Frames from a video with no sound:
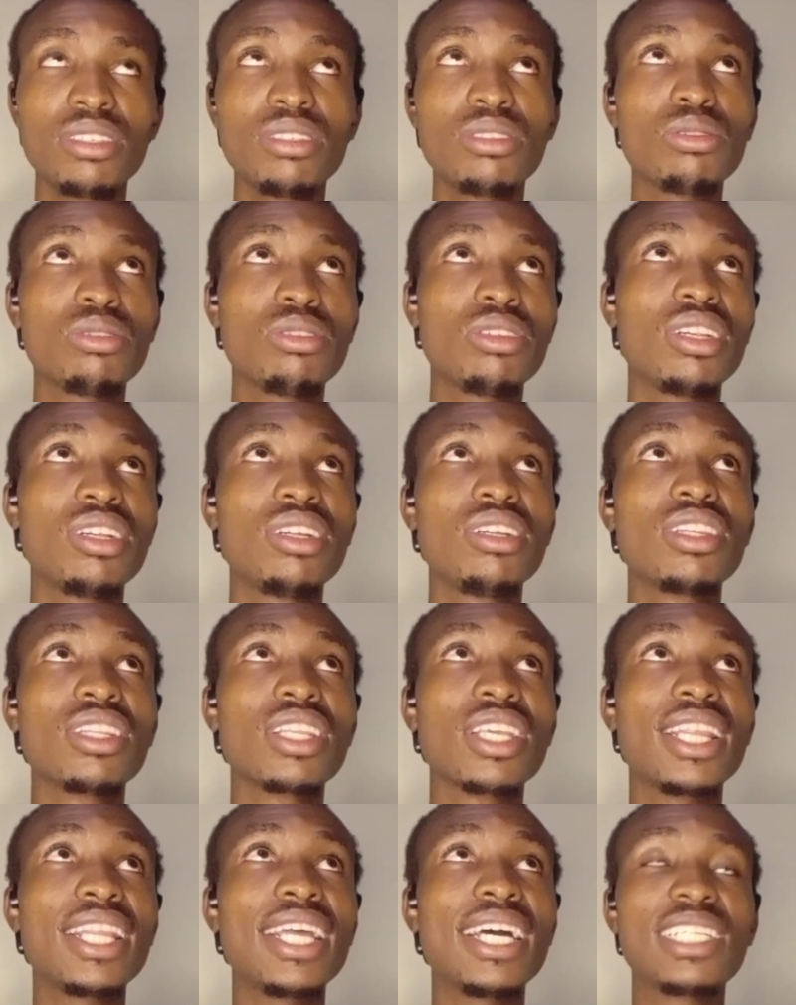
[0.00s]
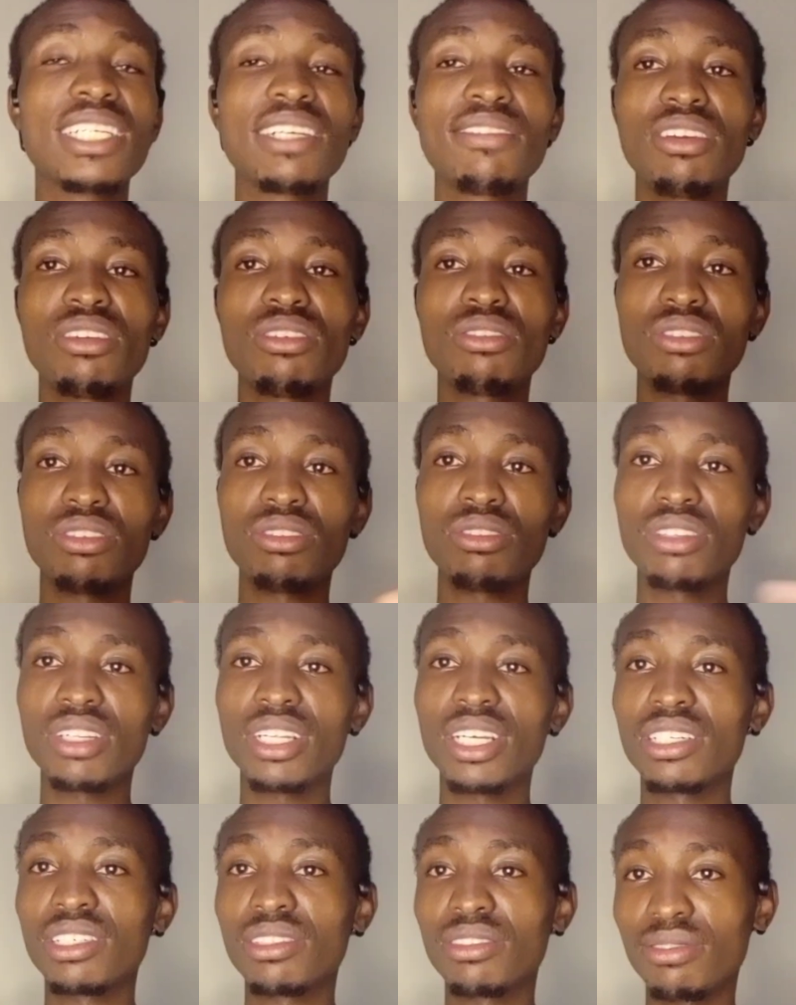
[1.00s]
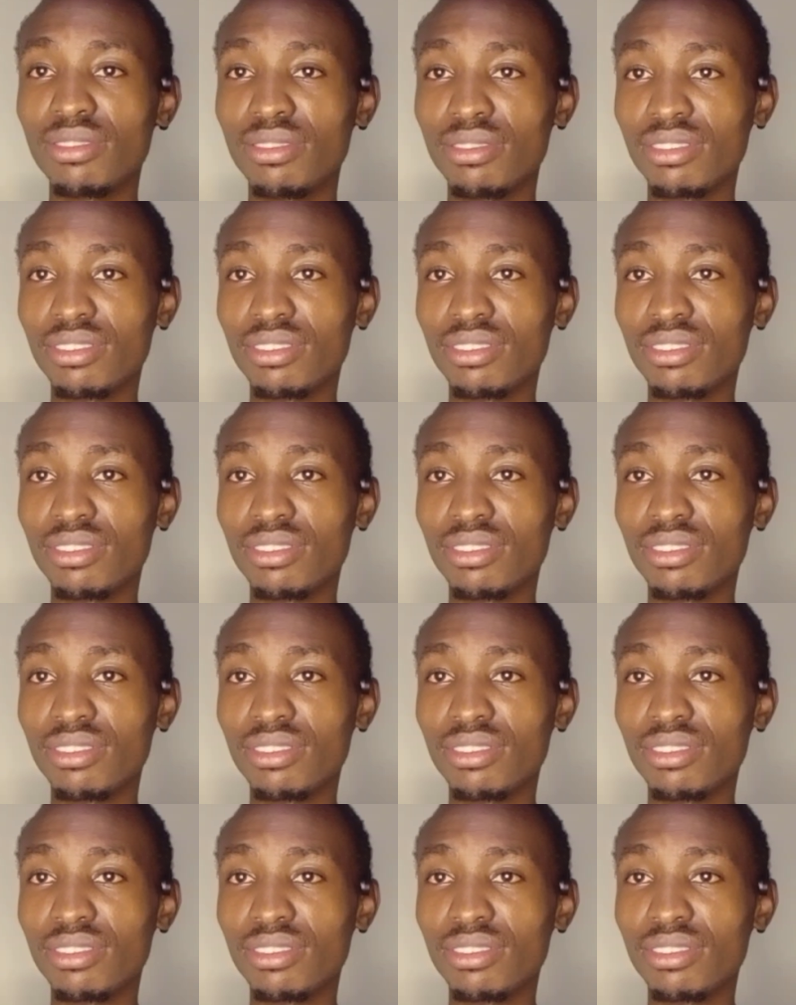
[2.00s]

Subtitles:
So there are several reasons that